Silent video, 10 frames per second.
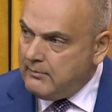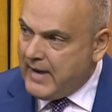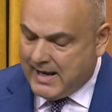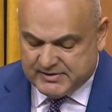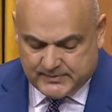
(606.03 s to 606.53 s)

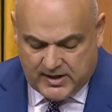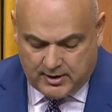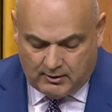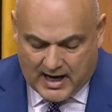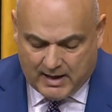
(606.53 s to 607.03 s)
Madam
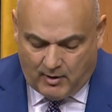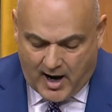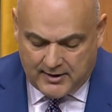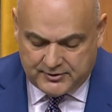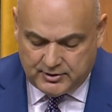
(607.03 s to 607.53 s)
Speaker, I am
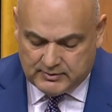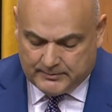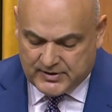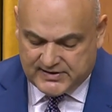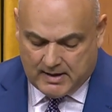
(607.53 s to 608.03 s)
honored to
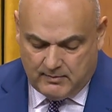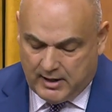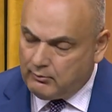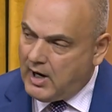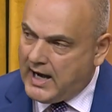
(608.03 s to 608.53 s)
represent my
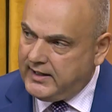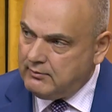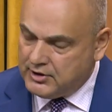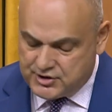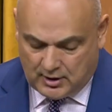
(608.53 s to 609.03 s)
riding,
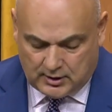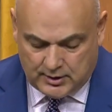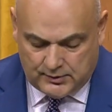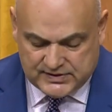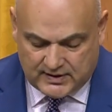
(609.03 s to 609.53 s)
which
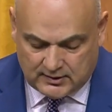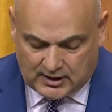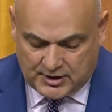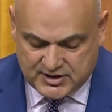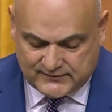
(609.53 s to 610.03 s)
includes the
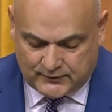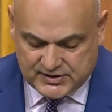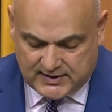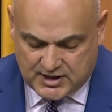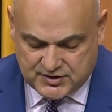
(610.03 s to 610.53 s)
largest
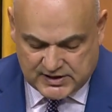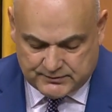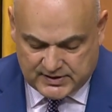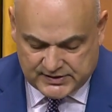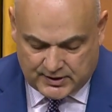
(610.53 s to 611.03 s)
First Nations
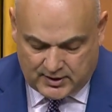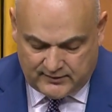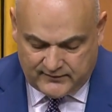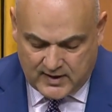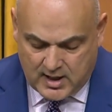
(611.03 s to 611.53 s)

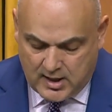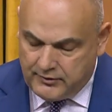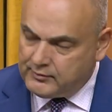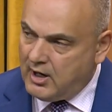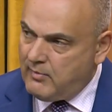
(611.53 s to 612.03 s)
reserve.
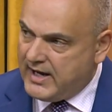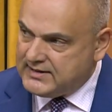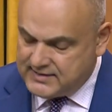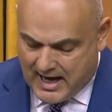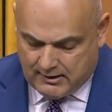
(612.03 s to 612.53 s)
Throughout my
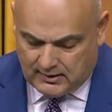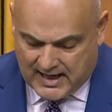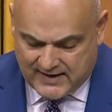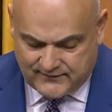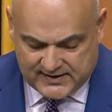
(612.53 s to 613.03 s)
entire
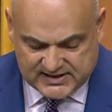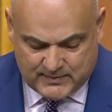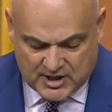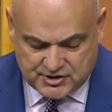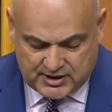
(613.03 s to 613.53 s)
life, and
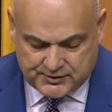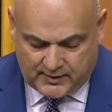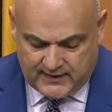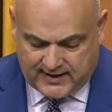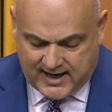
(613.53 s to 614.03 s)
especially
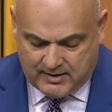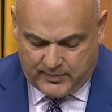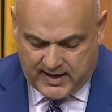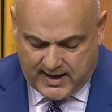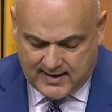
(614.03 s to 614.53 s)
during the
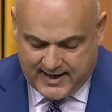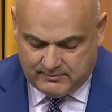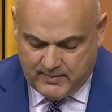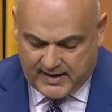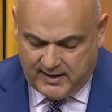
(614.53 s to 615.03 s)
campaign, I
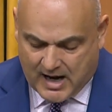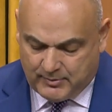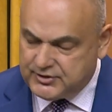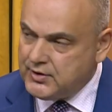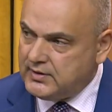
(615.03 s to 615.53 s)
had many
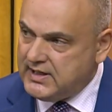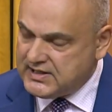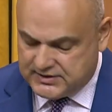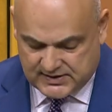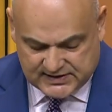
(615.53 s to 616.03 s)

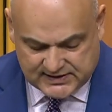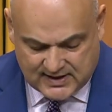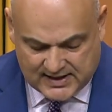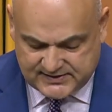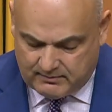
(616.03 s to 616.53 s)
opportunities to
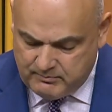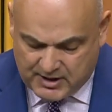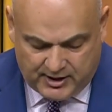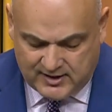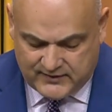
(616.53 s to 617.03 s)
discuss a
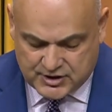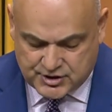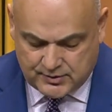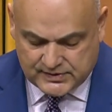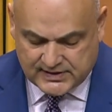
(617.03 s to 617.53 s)
myriad of
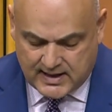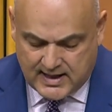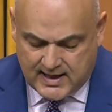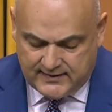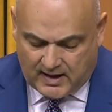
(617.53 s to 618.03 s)
issues
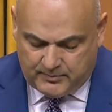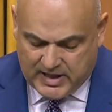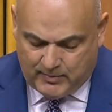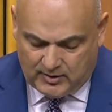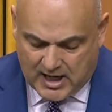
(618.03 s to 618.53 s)
that
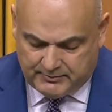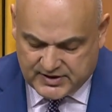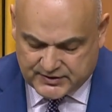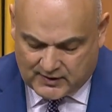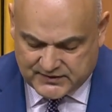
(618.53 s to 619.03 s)
people on
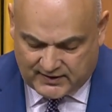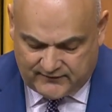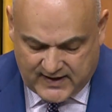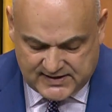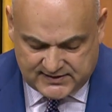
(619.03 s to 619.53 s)
reserves are
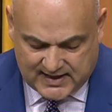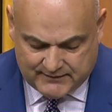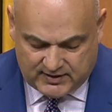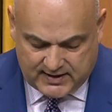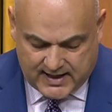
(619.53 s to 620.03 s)
facing
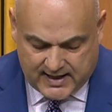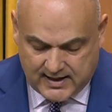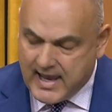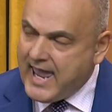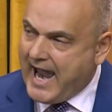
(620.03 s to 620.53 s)
every day.
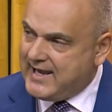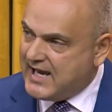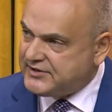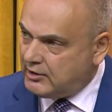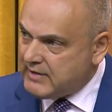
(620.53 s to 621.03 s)
And
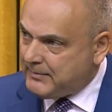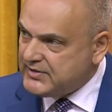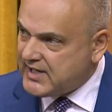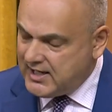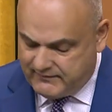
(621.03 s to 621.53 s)
as their
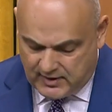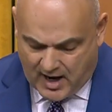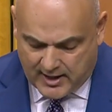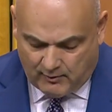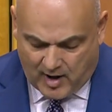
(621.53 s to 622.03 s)
representative in
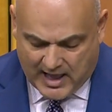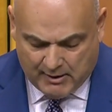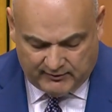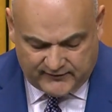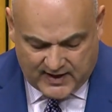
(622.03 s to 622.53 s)
Ottawa, I
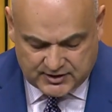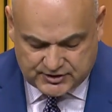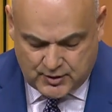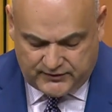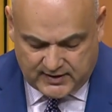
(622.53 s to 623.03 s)
will fight
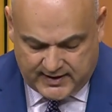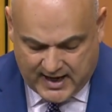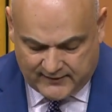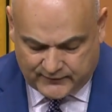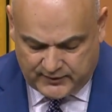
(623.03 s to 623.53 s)
tooth and
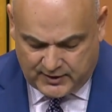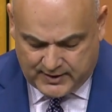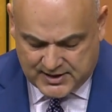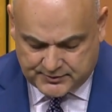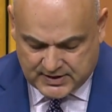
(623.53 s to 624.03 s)
nail for their
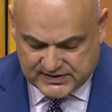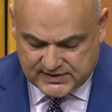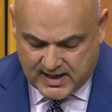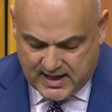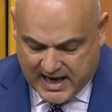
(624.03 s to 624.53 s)
interests
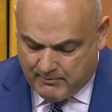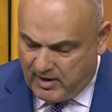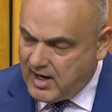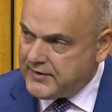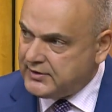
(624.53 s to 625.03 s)
and
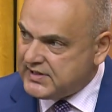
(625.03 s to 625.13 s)
my other...